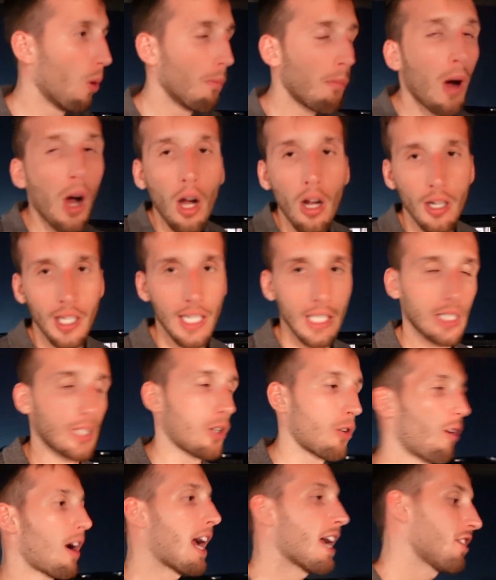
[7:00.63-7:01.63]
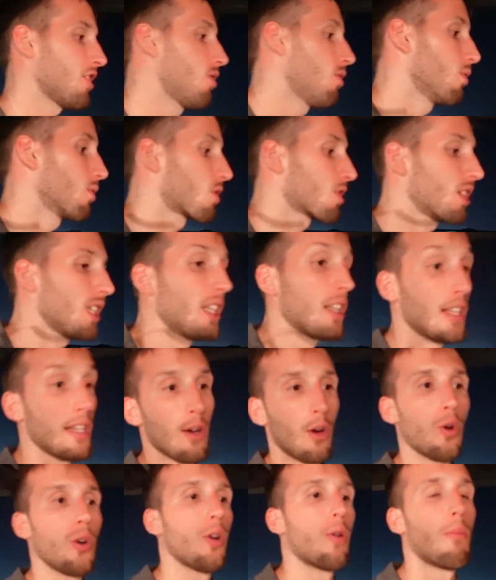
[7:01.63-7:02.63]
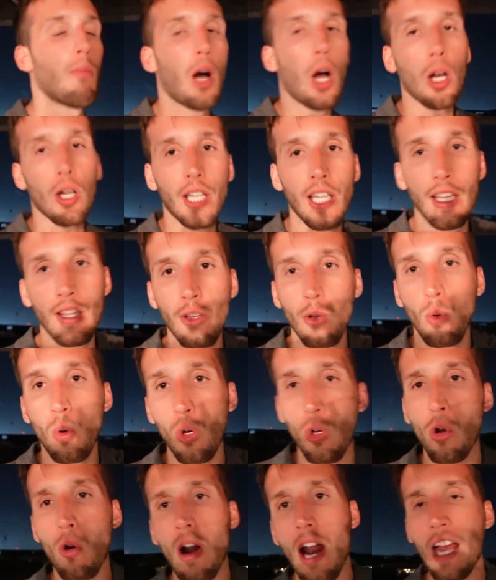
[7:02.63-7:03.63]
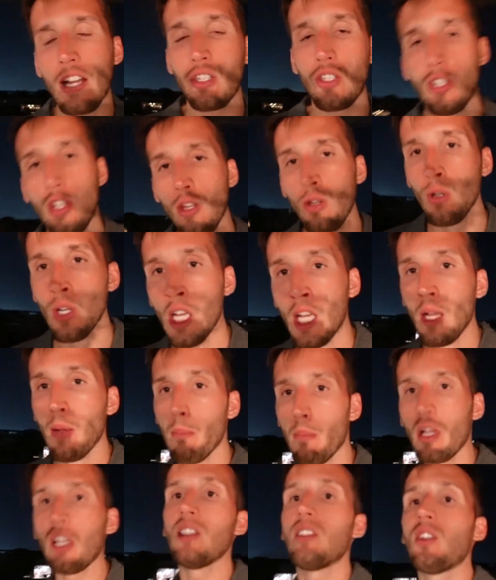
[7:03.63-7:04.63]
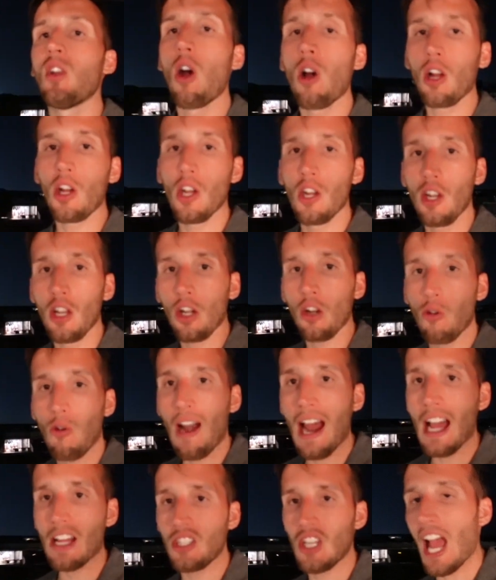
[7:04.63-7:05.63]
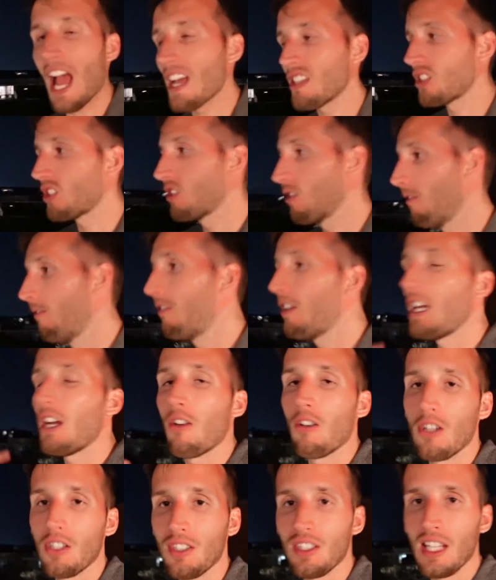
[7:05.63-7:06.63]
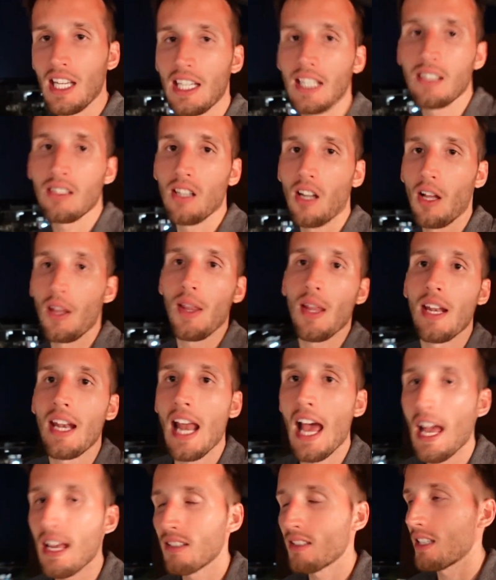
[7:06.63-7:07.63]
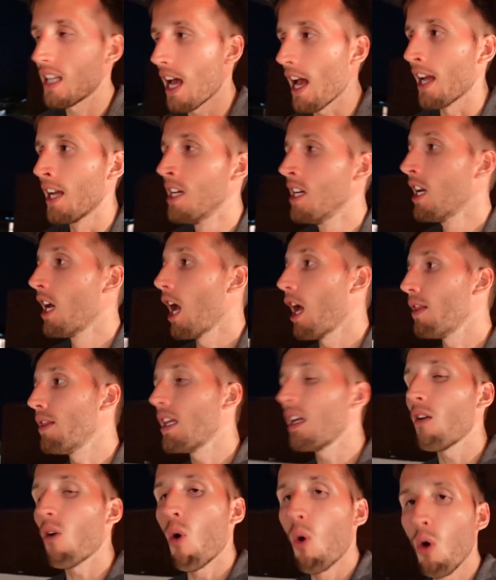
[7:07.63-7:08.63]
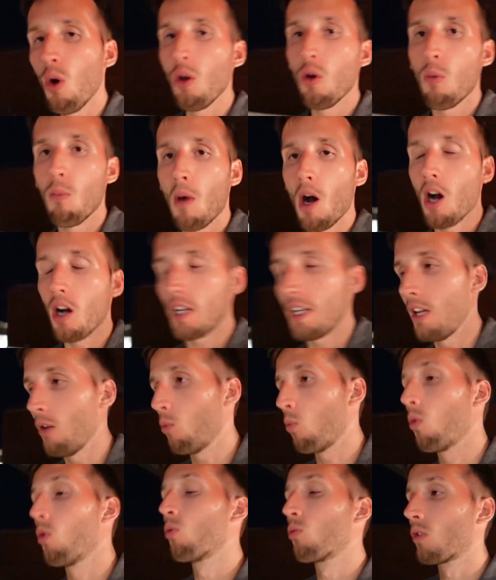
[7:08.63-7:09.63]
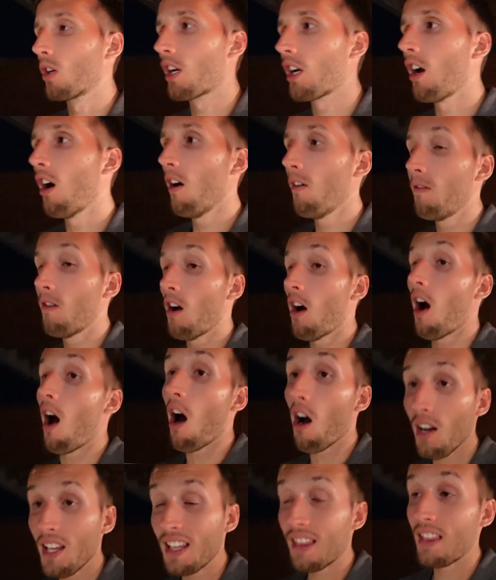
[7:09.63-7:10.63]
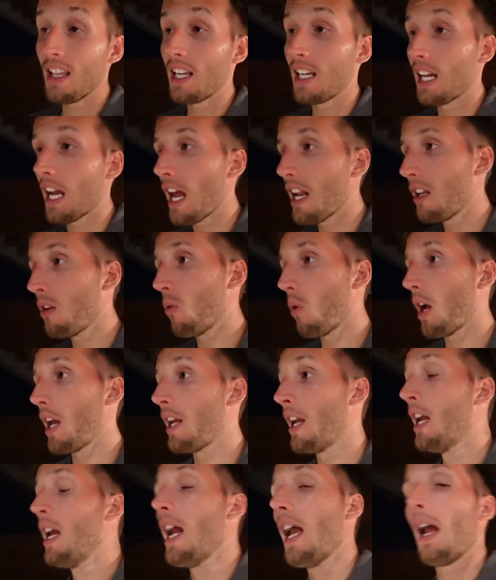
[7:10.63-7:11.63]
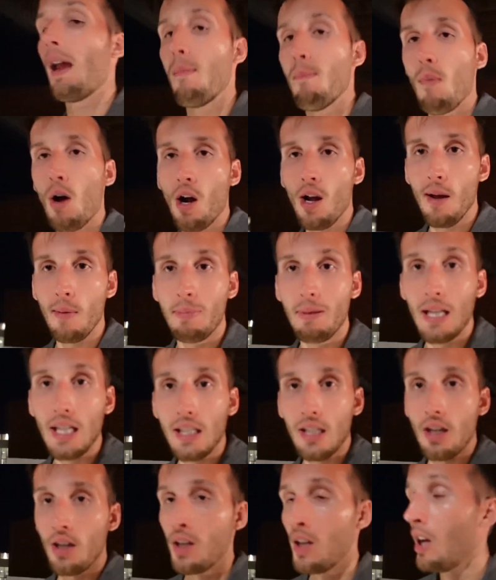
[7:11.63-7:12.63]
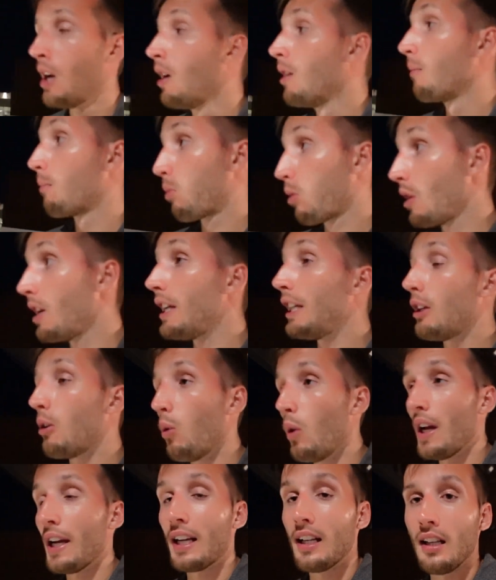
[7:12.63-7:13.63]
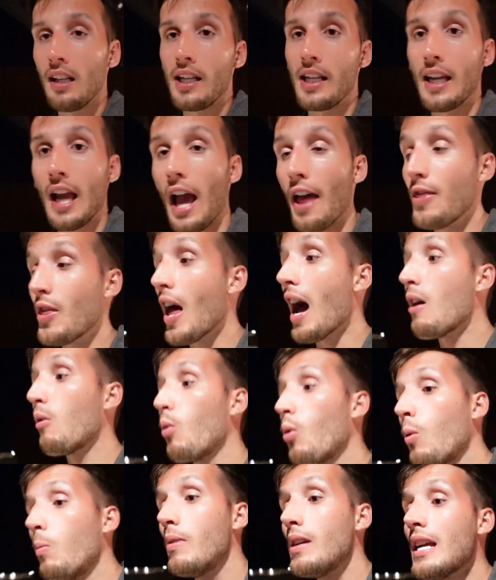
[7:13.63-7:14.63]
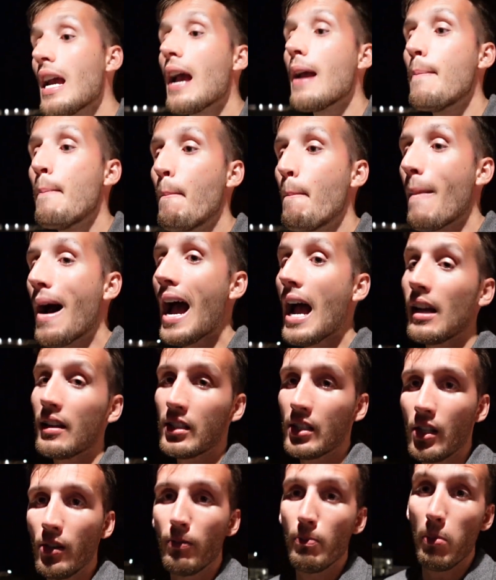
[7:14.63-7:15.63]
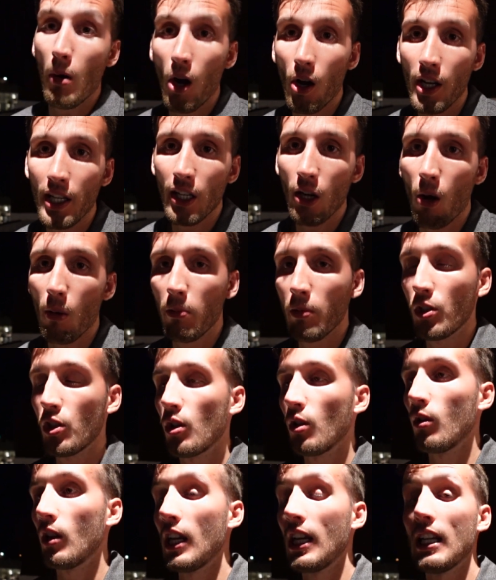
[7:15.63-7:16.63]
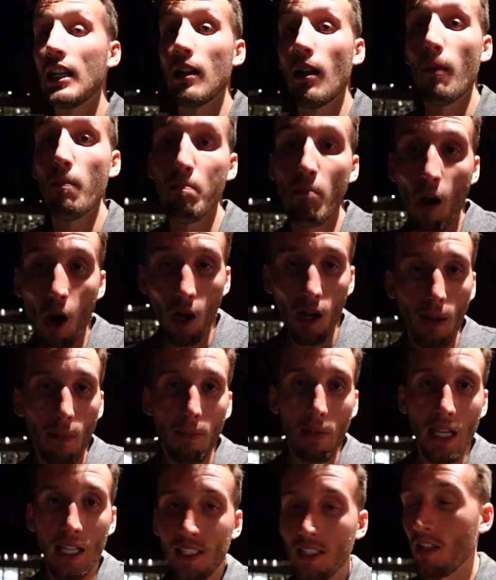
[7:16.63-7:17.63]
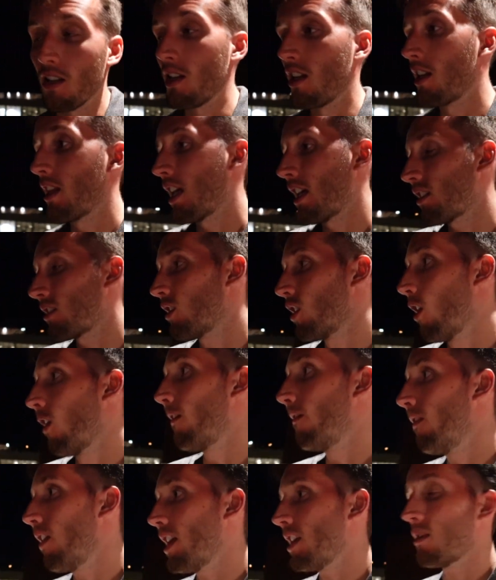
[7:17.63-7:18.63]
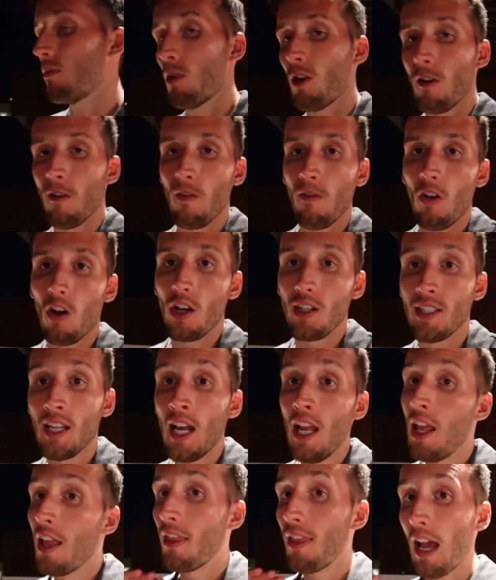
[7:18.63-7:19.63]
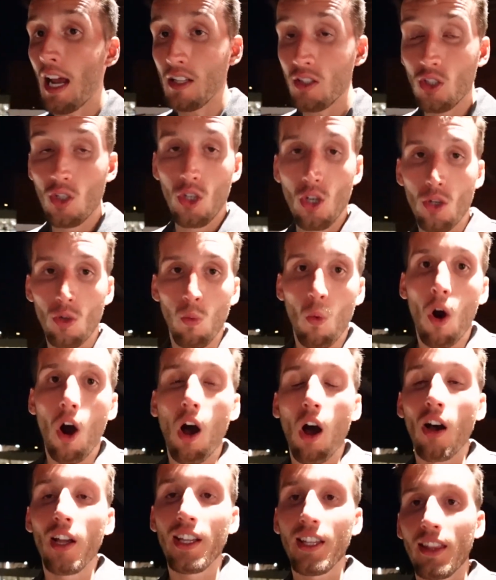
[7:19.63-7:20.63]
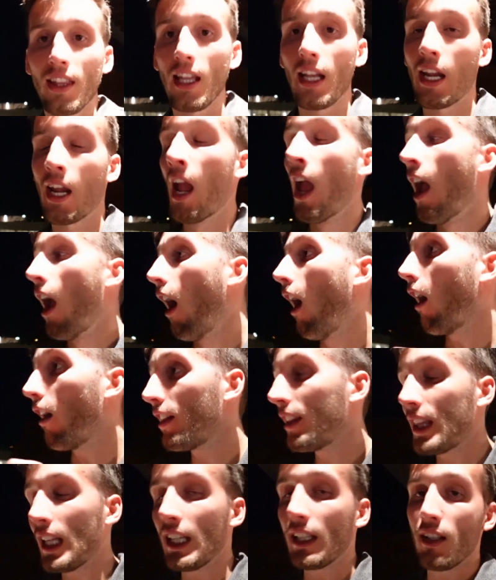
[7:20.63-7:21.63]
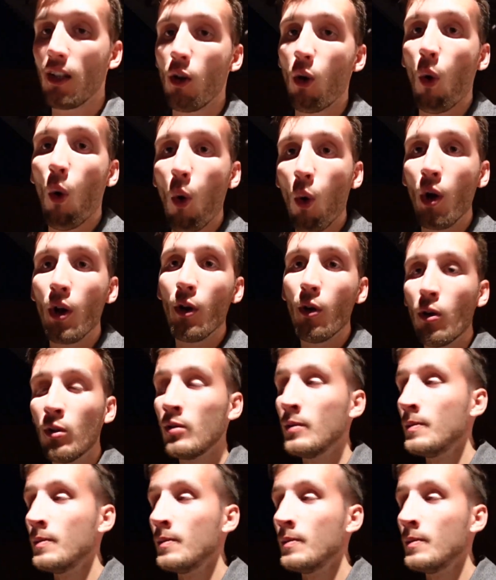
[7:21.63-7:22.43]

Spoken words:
markets crash, you'll see the oil market that will crash too, but it's not going to crash as severe as things like the NASDAQ. And the oil market will recover, I think anyway, in my opinion, pretty quickly, and that will be a massive buying opportunity in my opinion. And that's not investment advice, that's just what I think. I think that oil,